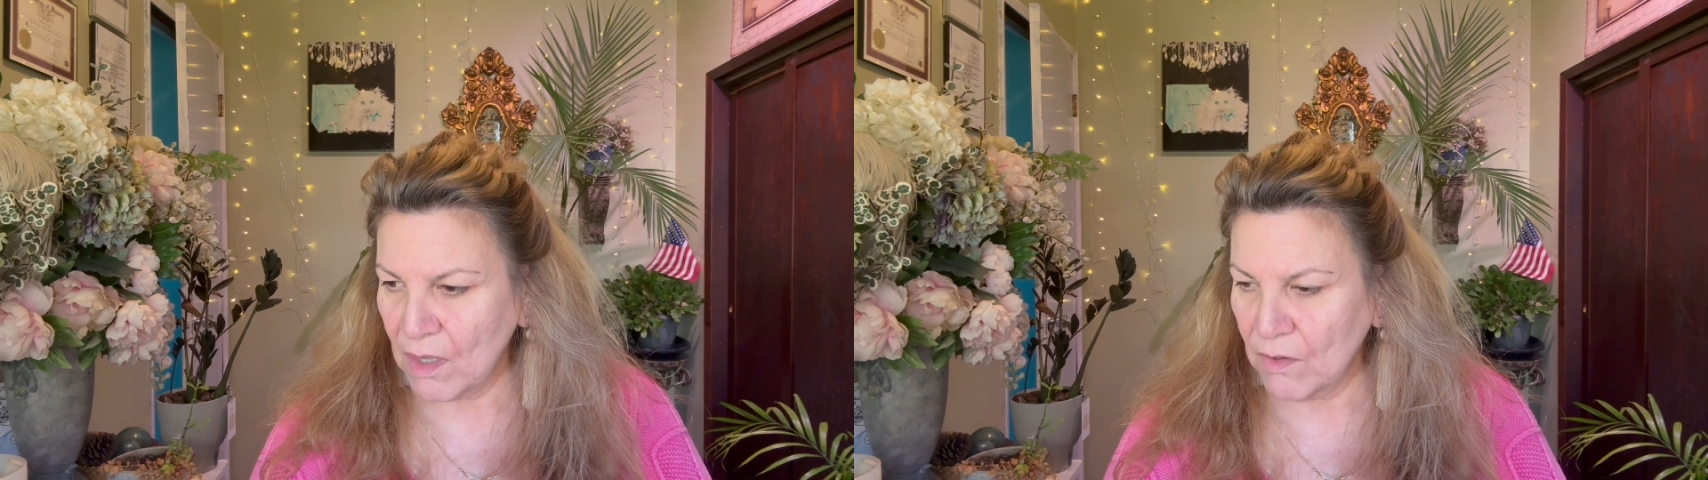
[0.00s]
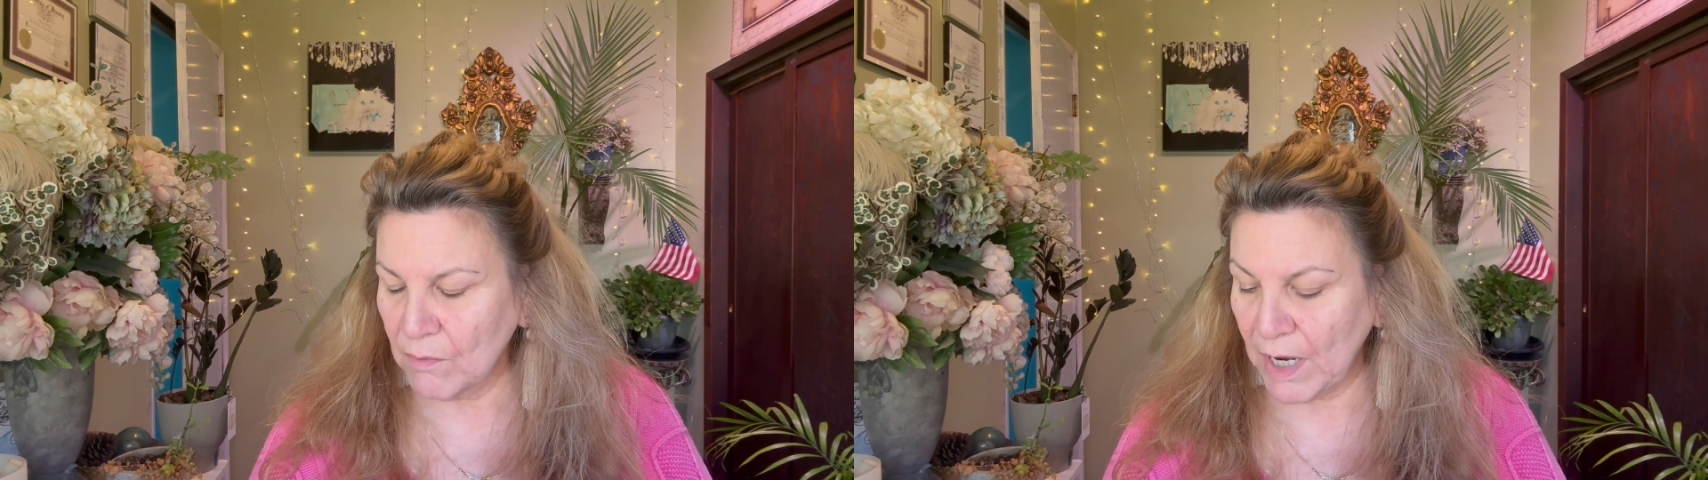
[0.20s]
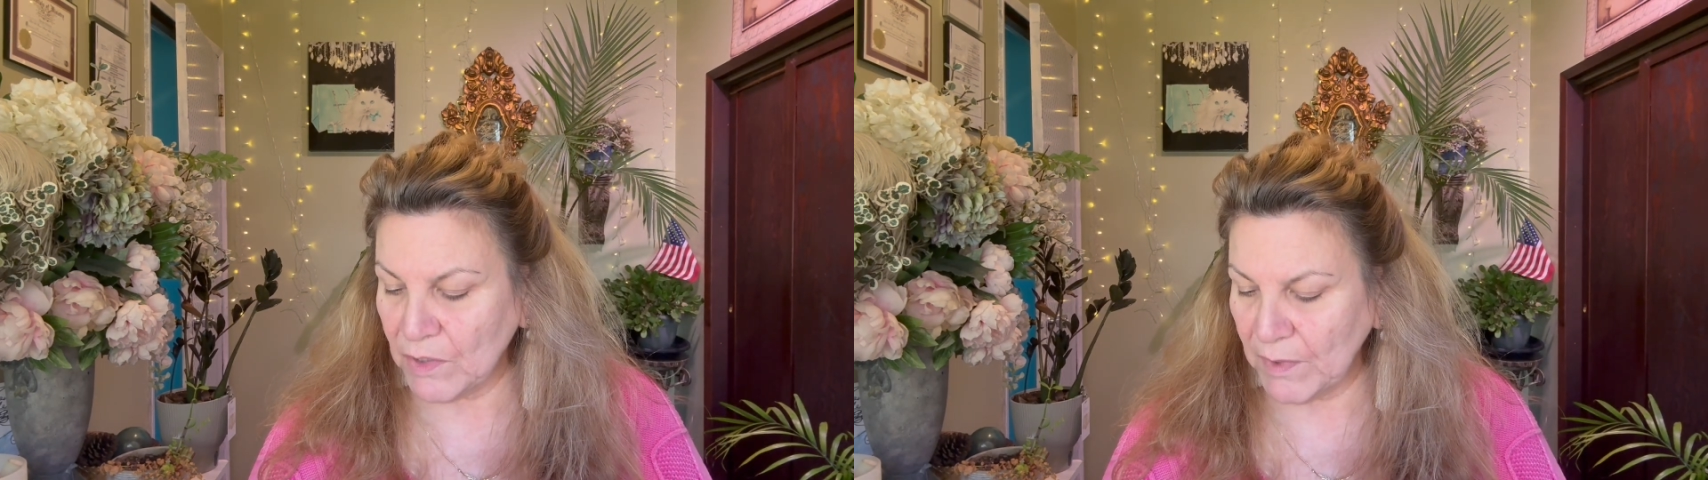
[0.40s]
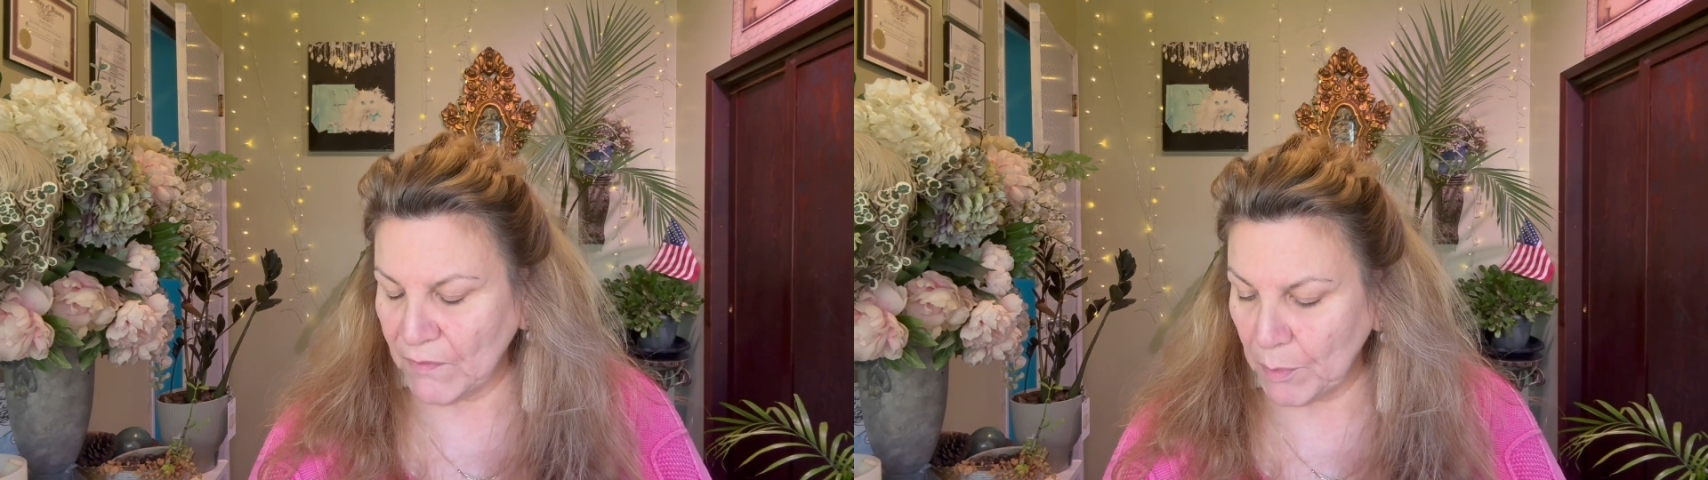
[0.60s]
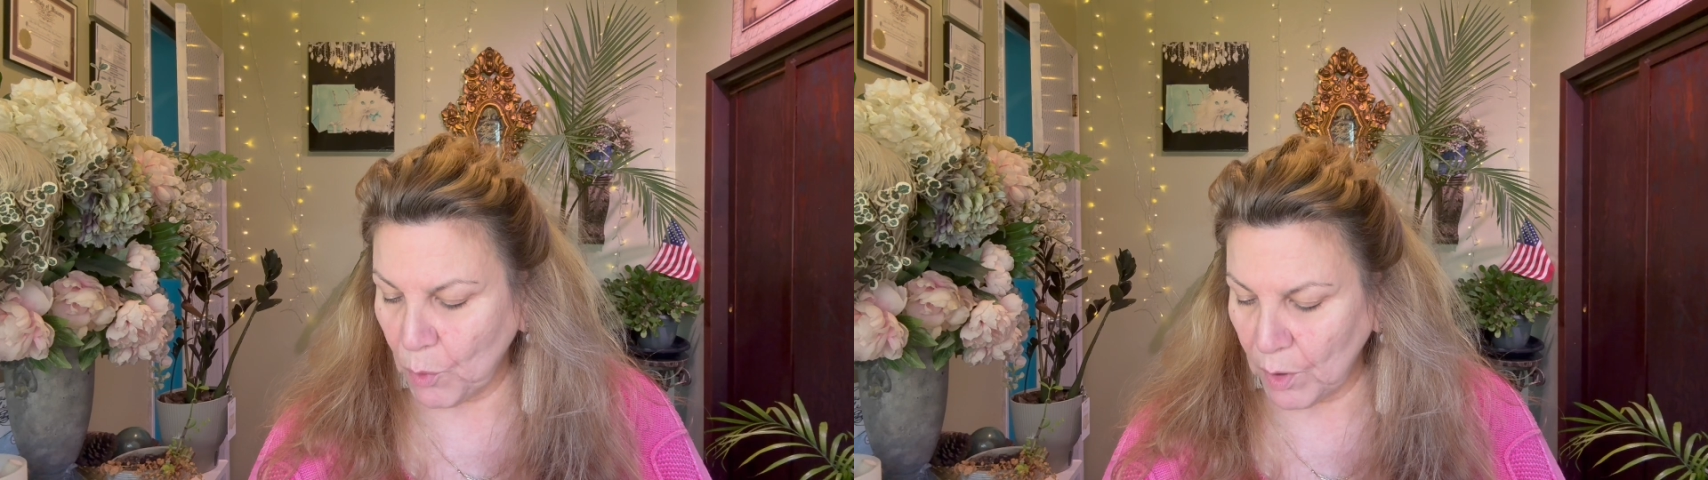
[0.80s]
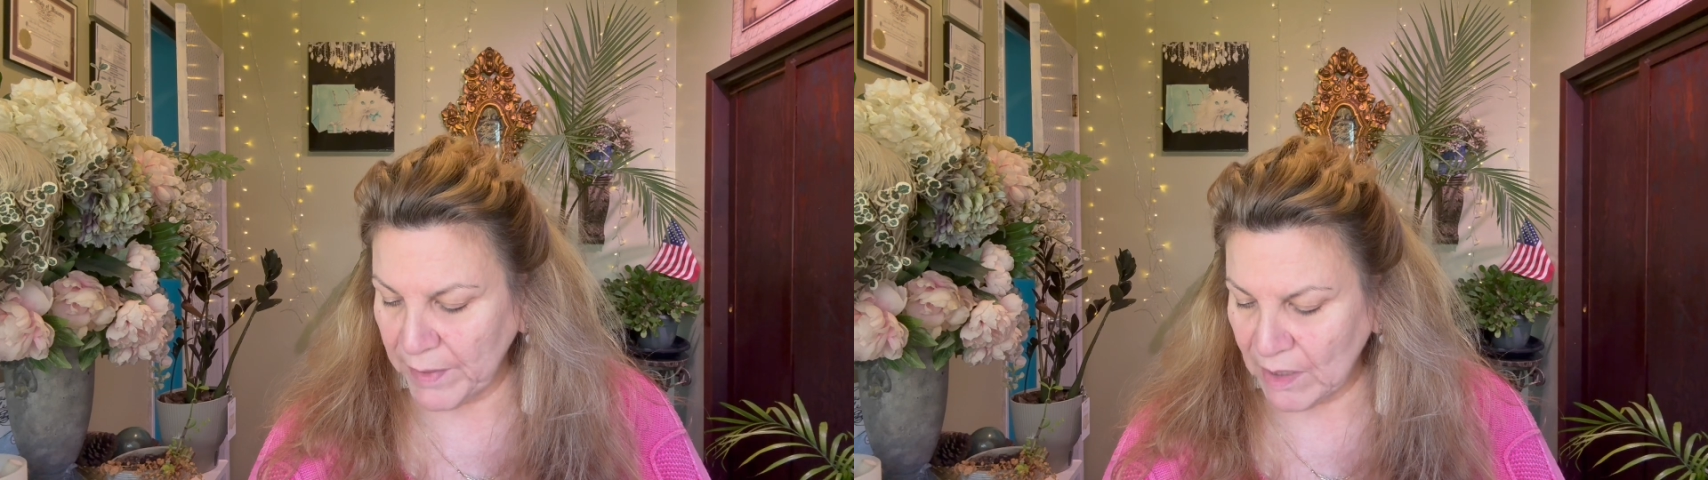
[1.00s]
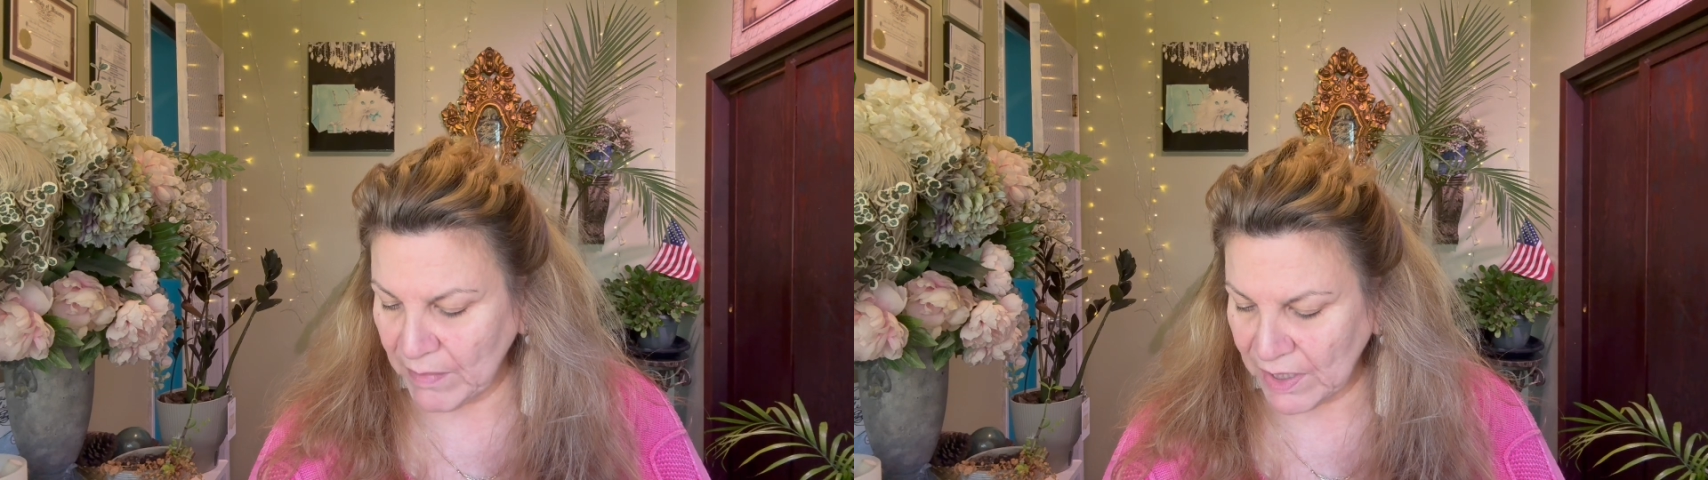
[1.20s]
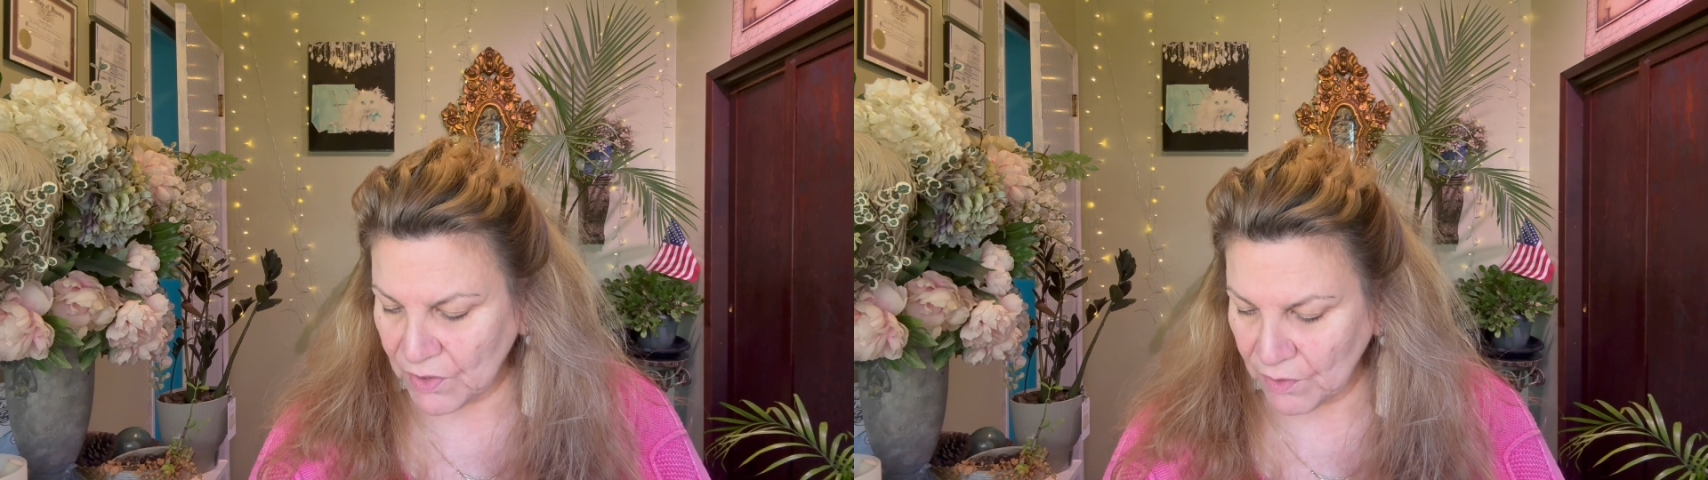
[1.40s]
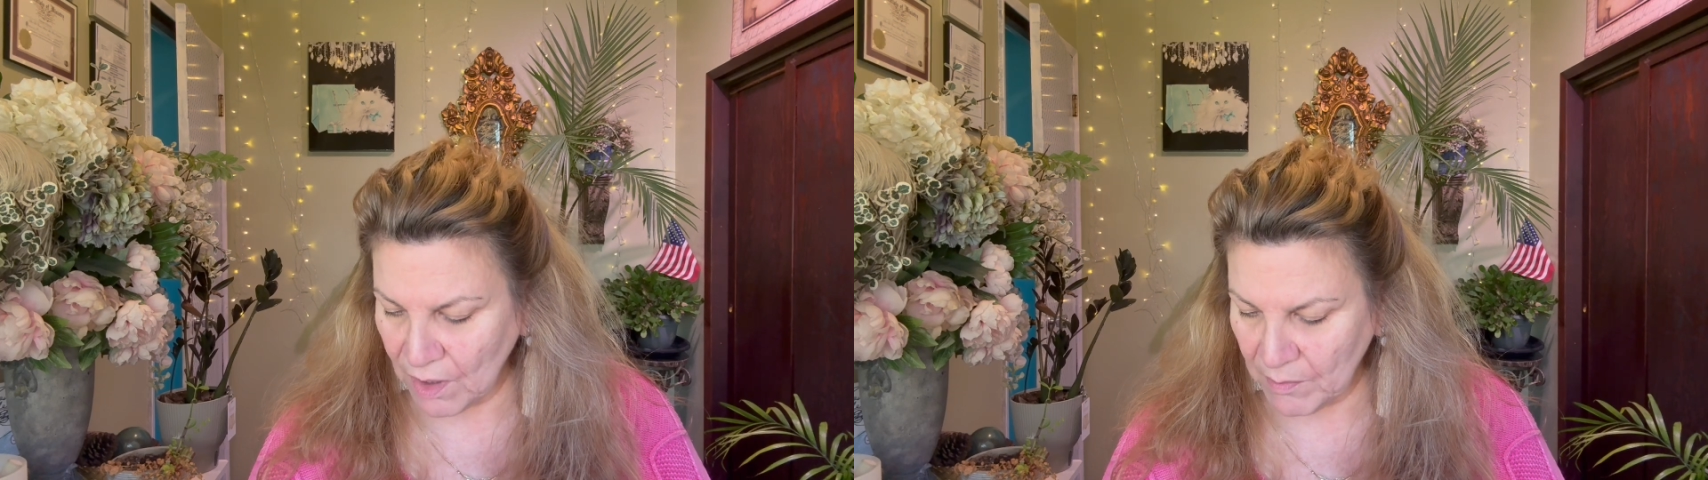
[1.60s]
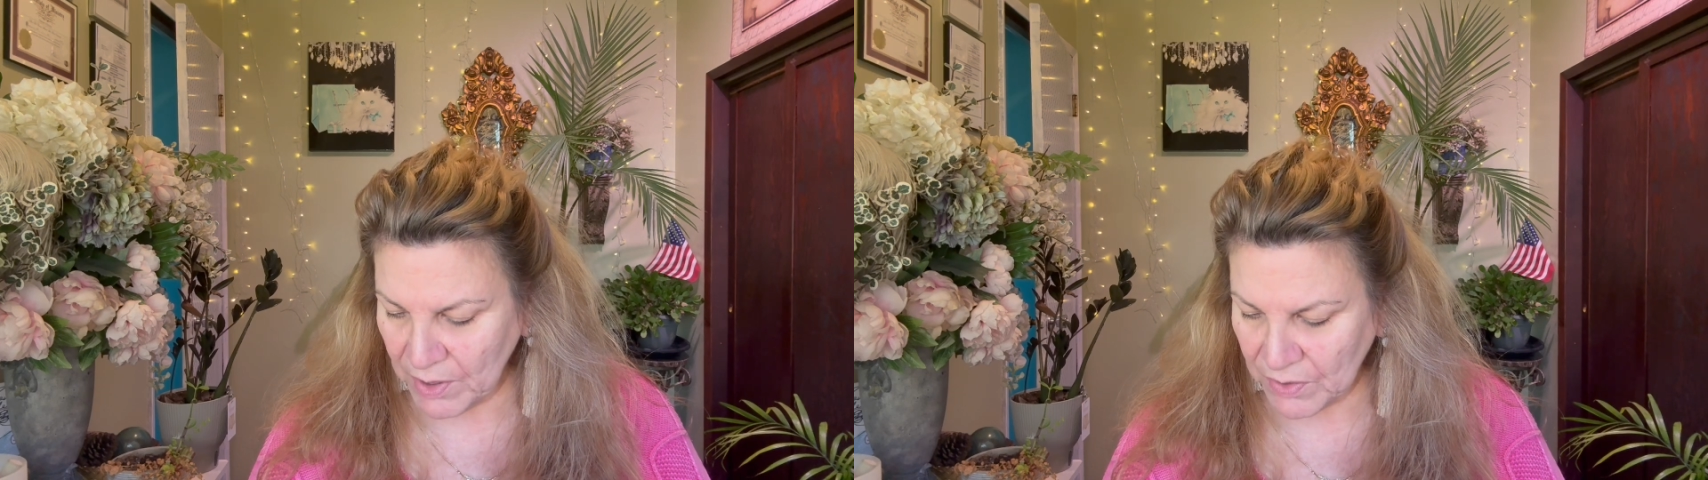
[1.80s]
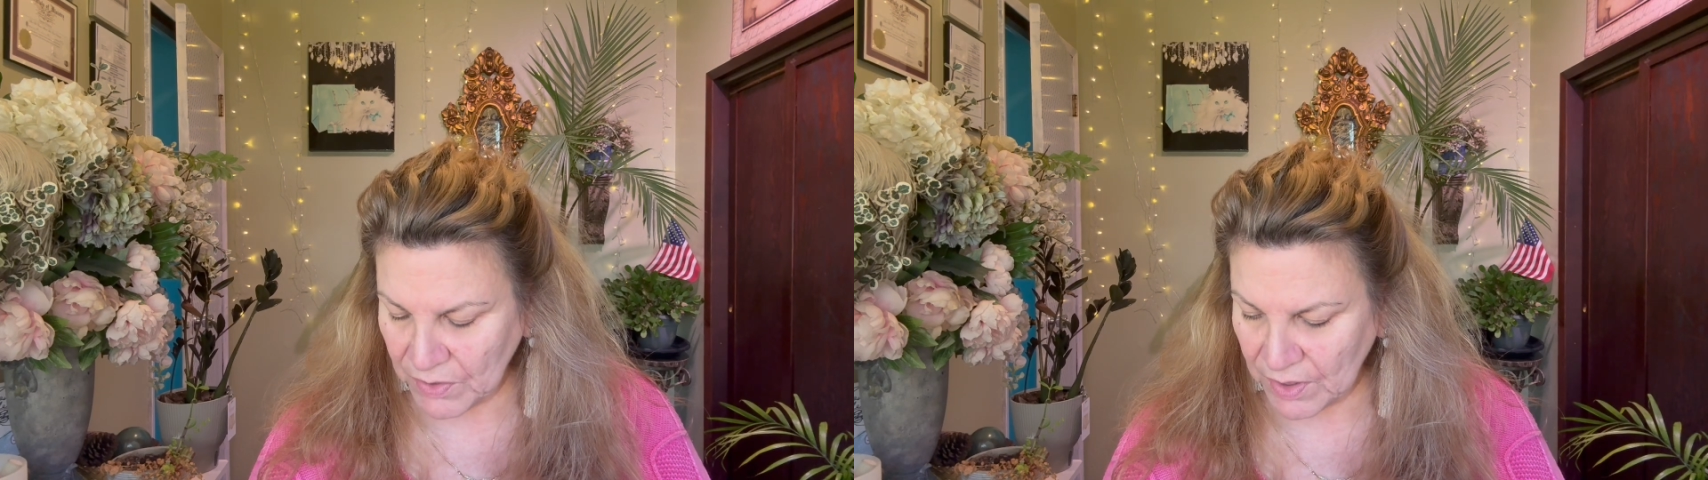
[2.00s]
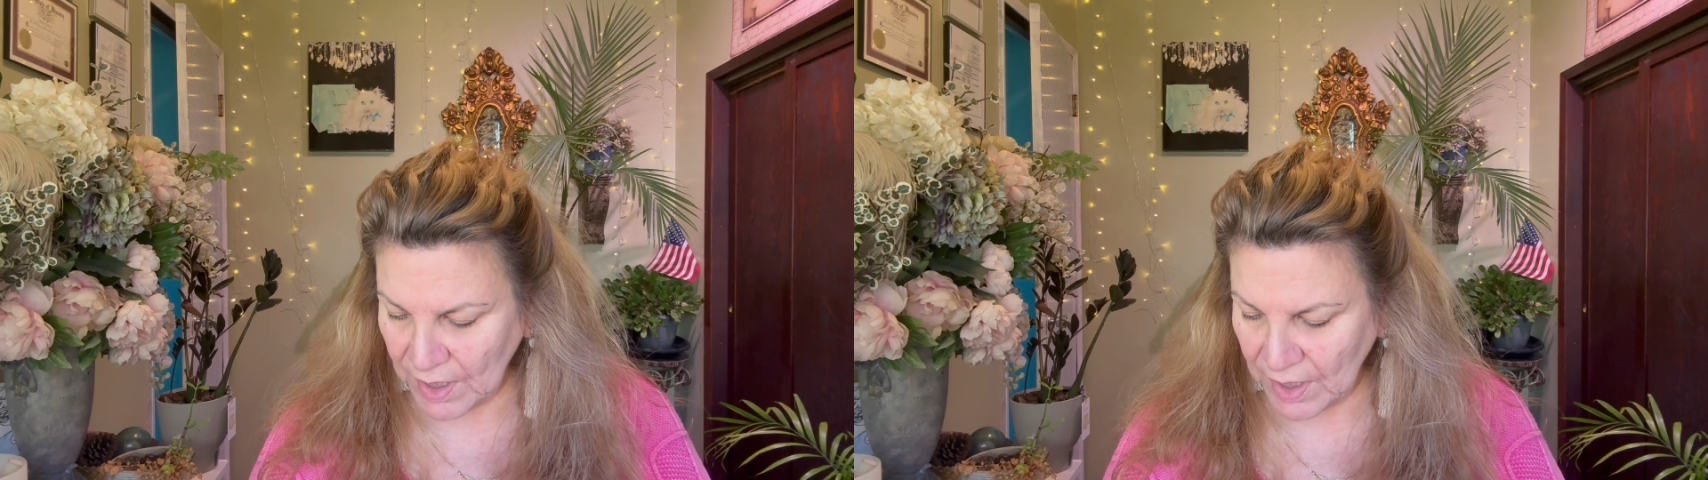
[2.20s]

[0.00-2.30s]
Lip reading: reminds me of a pore minimizer almost.